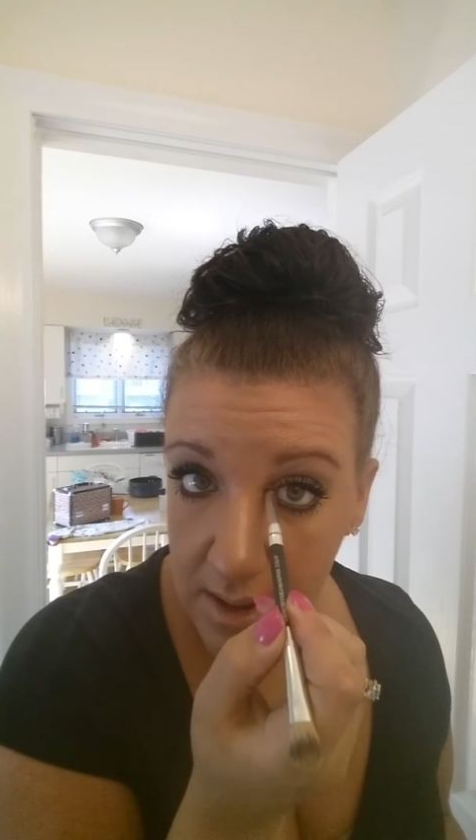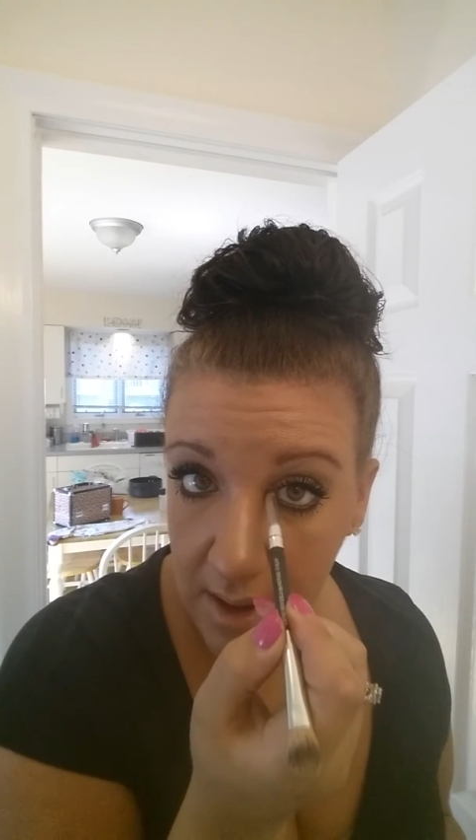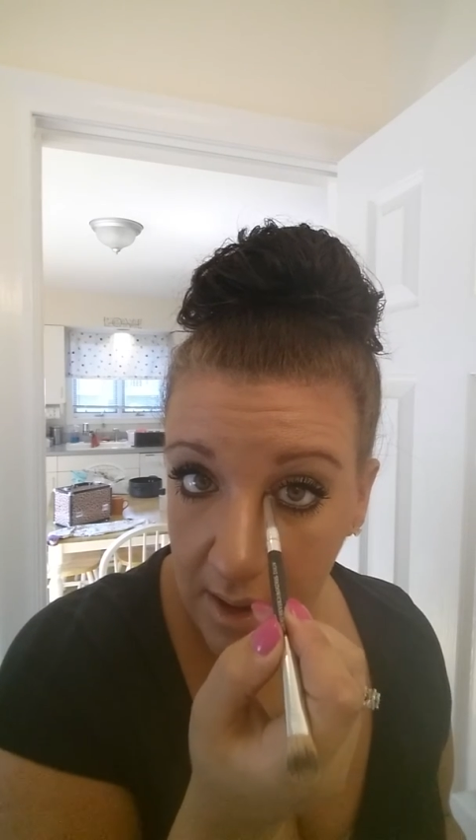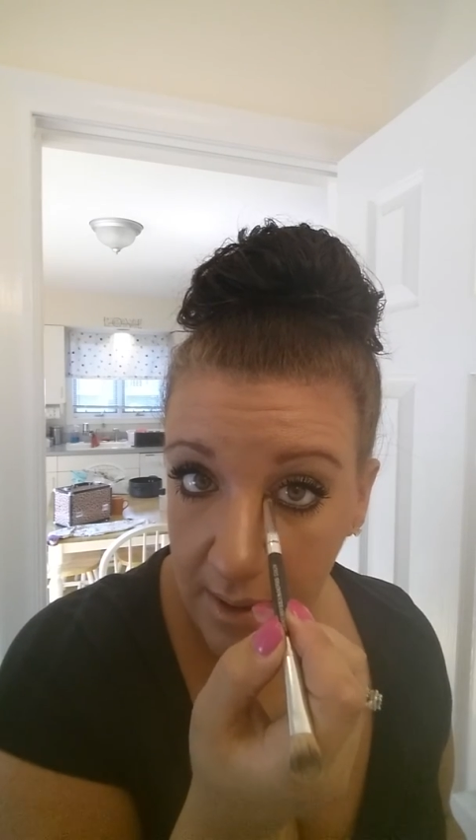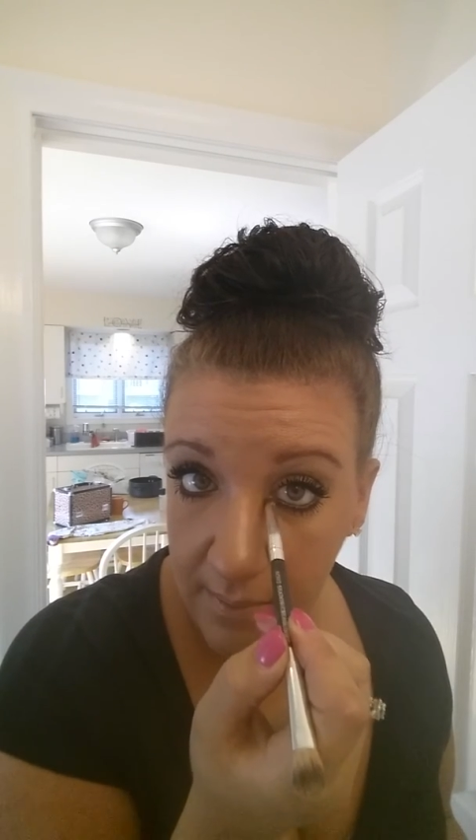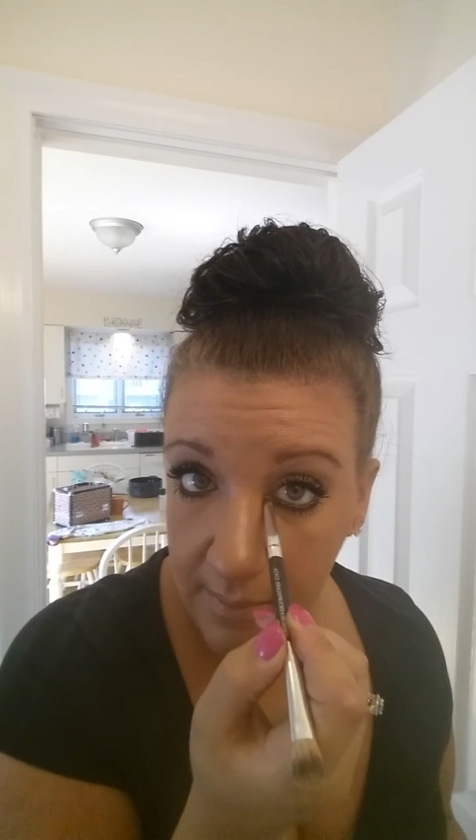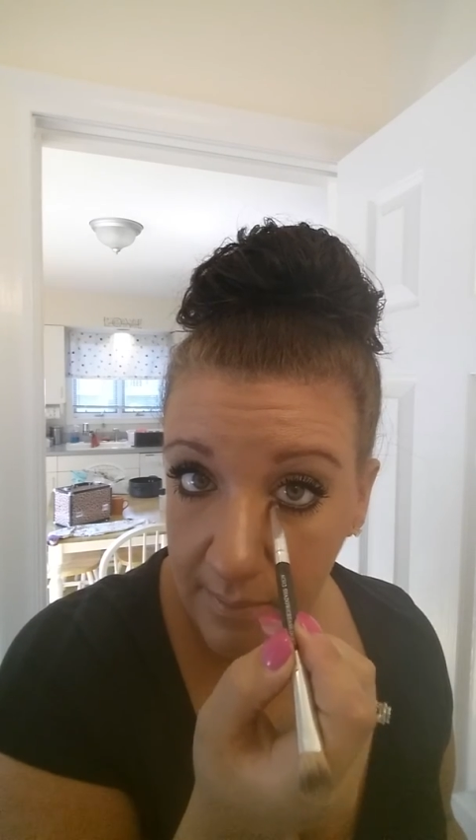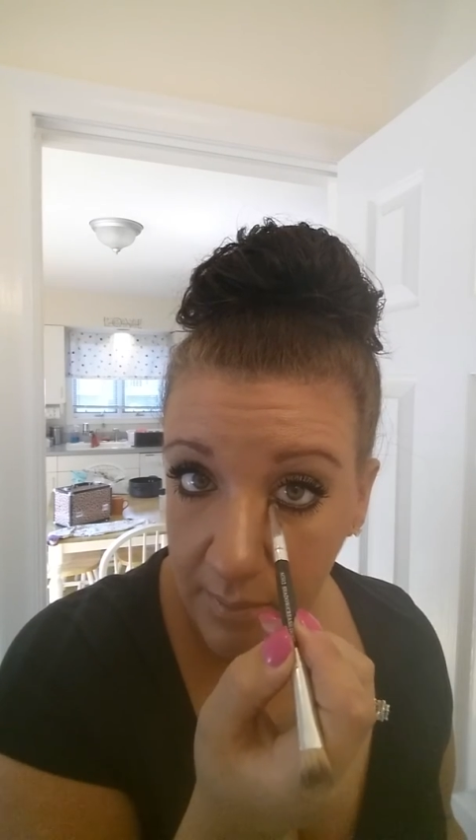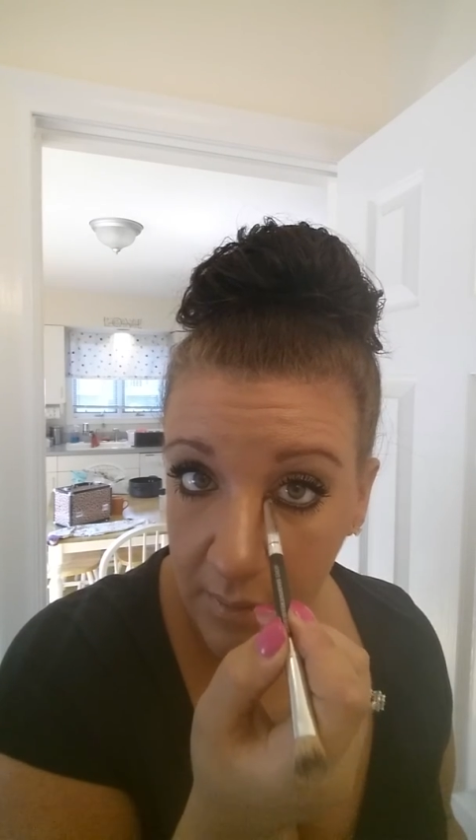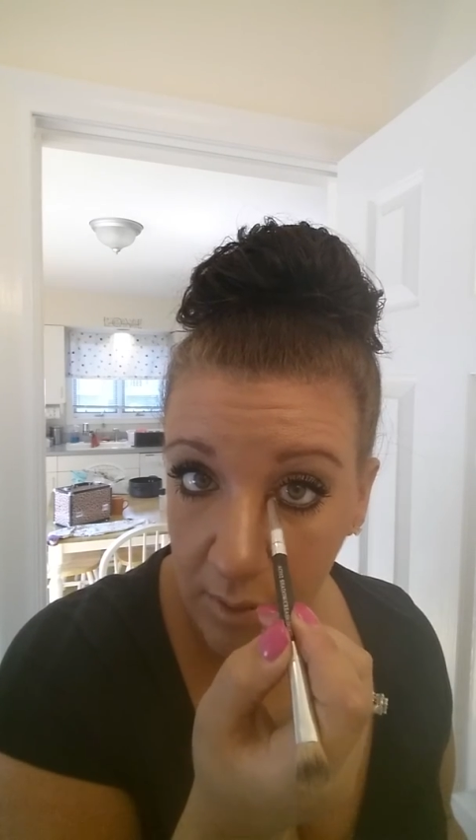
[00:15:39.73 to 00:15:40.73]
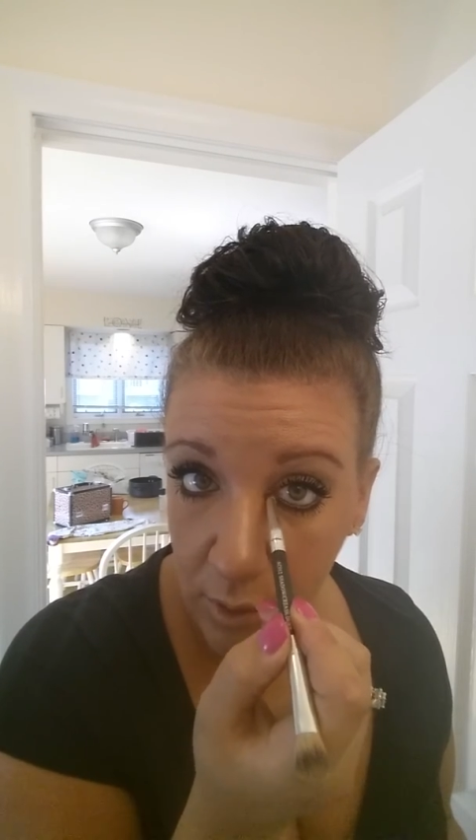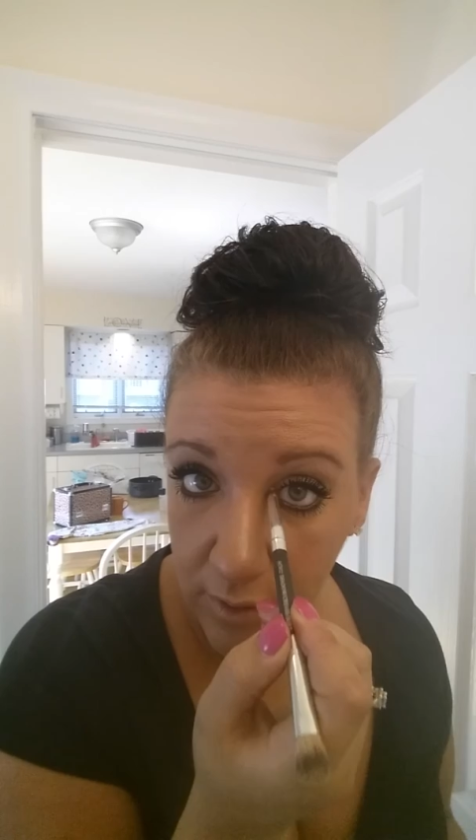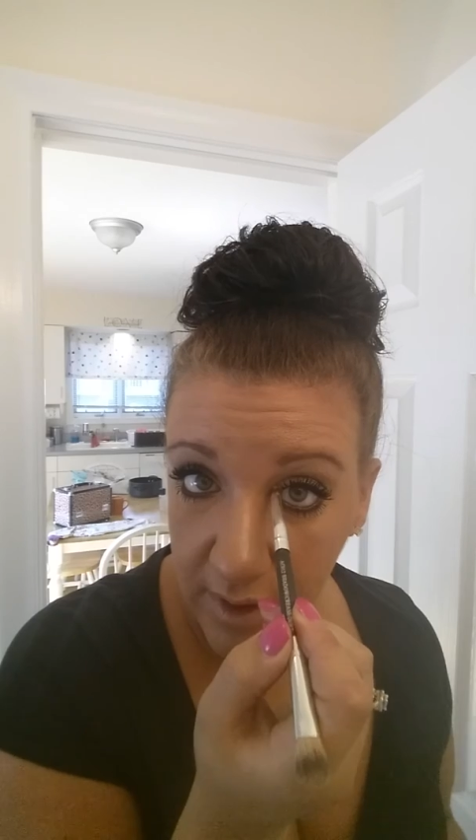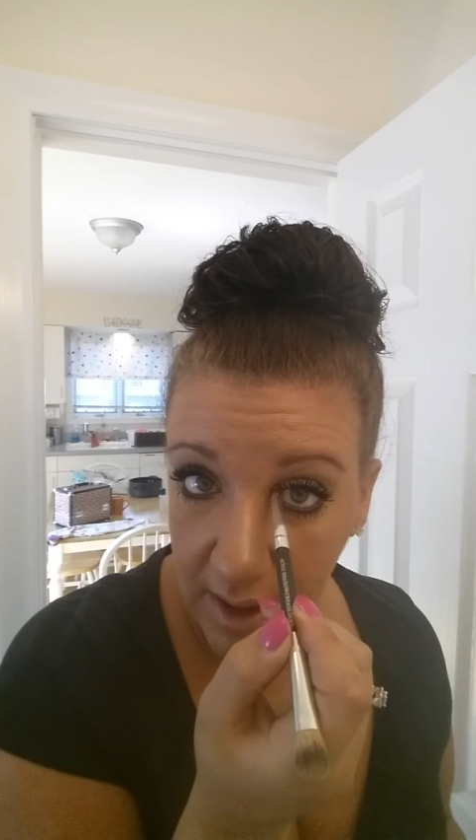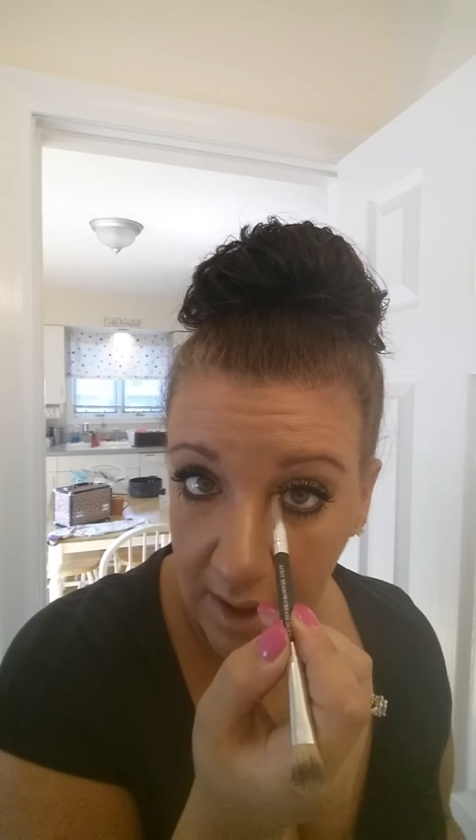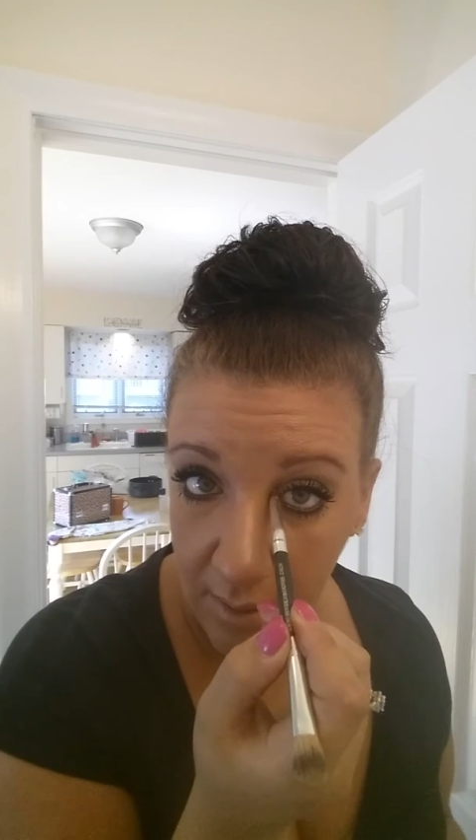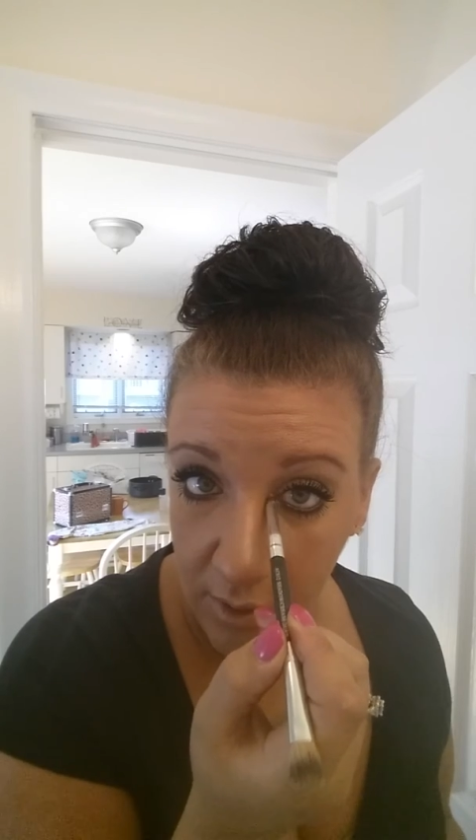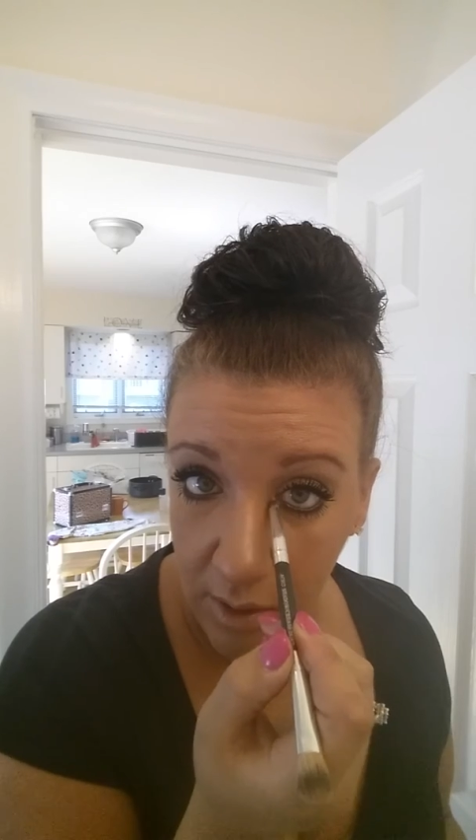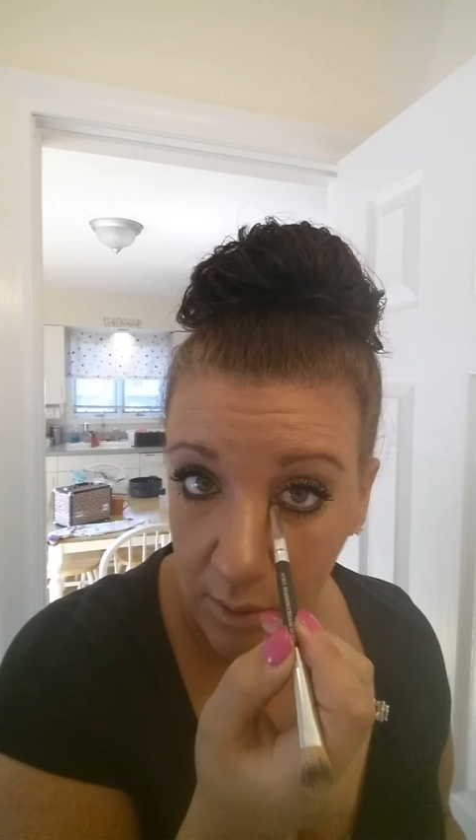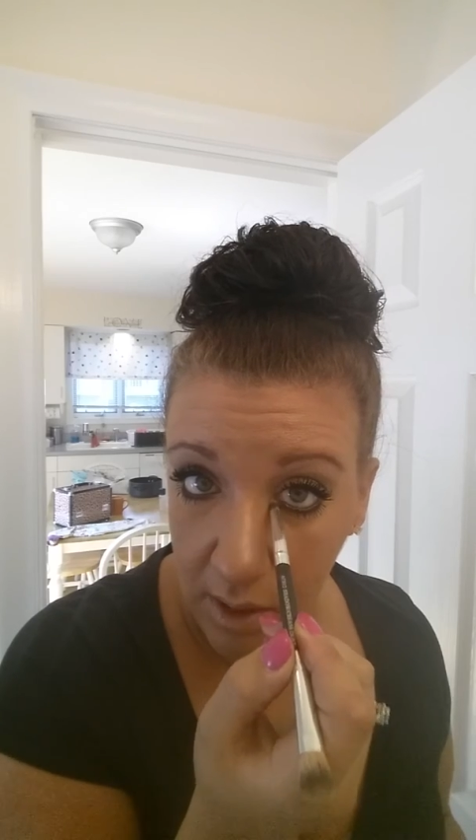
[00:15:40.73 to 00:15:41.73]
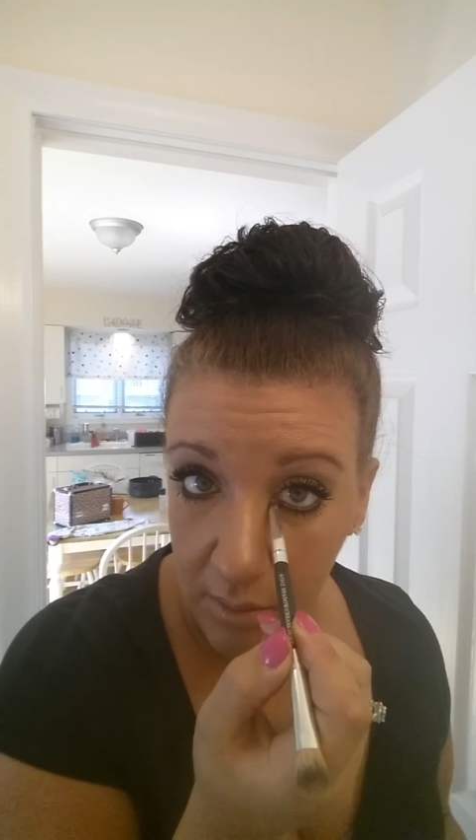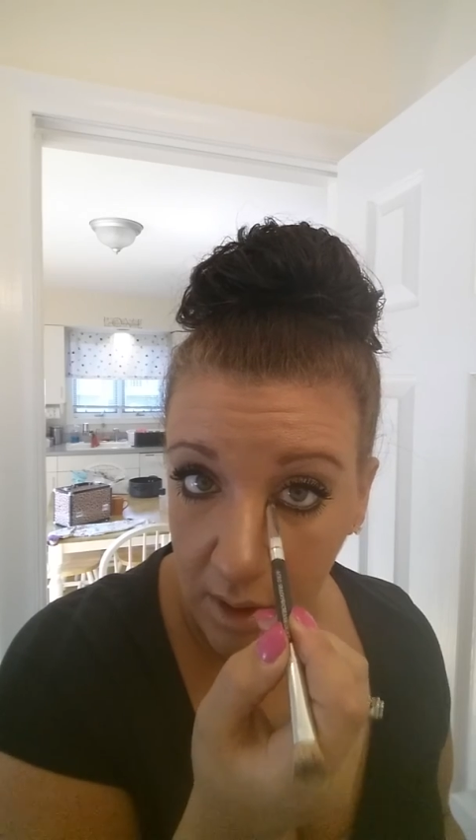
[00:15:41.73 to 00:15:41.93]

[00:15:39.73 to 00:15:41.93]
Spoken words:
I'm gonna move the camera when I'm done